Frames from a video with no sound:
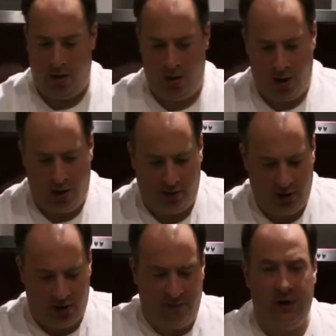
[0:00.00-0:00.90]
And I'm going to
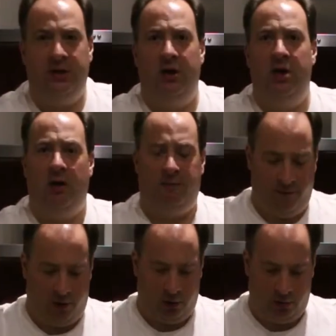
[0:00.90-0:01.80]
give this another
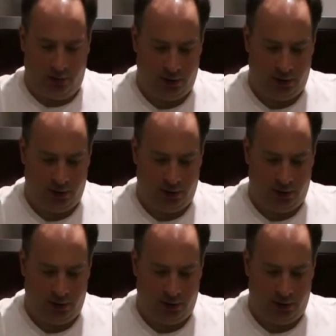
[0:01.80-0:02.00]
fold